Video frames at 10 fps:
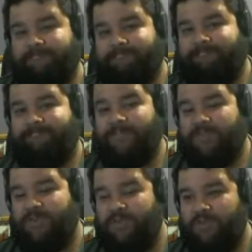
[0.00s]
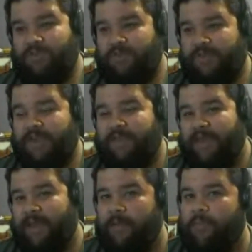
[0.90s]
wait. So you
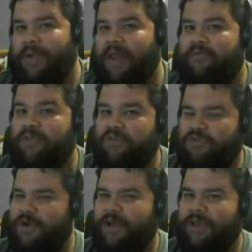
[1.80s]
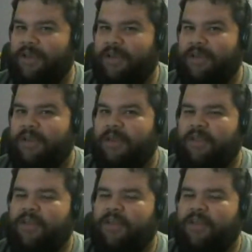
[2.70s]
say that, but have you tried